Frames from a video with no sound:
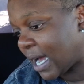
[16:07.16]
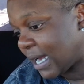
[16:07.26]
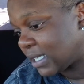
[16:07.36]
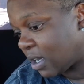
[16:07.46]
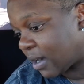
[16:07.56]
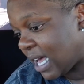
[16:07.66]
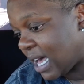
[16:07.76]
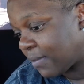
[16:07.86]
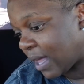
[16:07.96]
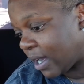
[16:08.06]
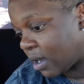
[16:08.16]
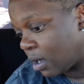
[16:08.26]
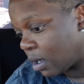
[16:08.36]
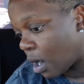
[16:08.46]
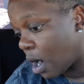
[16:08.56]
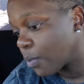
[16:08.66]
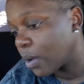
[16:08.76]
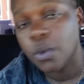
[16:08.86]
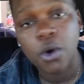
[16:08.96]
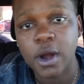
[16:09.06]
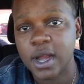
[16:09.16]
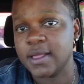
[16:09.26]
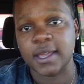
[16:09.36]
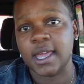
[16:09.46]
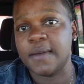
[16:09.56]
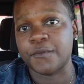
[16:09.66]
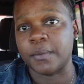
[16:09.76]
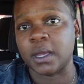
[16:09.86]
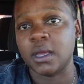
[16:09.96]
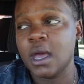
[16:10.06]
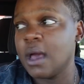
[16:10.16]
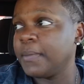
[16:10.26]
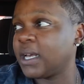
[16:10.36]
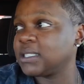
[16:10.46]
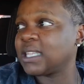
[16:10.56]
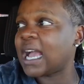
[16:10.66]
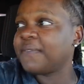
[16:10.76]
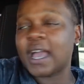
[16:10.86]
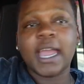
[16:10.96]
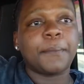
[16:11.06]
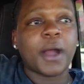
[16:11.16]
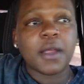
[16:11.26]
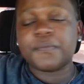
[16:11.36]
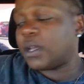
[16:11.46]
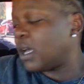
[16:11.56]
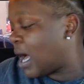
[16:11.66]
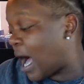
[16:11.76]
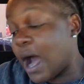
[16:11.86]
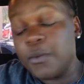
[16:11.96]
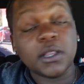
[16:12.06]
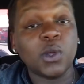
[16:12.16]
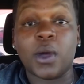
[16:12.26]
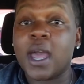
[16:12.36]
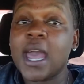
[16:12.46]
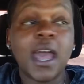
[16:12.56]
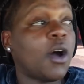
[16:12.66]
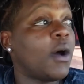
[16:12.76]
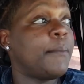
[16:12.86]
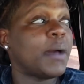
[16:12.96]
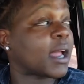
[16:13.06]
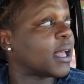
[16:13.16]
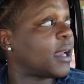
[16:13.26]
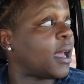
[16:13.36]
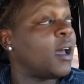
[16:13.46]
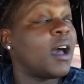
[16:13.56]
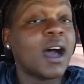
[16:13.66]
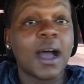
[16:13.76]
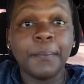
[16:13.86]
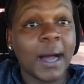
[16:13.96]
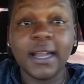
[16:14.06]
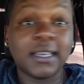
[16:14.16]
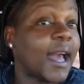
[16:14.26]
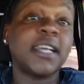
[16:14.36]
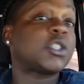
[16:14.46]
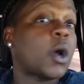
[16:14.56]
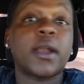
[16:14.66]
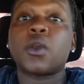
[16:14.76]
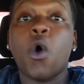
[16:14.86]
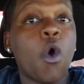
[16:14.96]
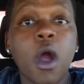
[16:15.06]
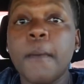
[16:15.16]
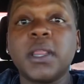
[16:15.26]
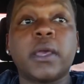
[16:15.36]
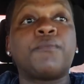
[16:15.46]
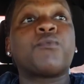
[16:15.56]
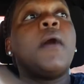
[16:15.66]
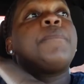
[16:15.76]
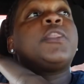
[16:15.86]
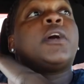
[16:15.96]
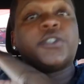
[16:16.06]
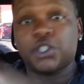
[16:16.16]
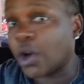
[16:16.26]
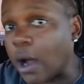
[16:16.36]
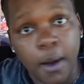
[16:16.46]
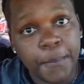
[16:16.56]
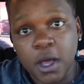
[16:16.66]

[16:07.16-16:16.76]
God is going to have, like, a reward in the end for me, because life ain't perfect. I went through hell and back that day. My day started horribly from the jump.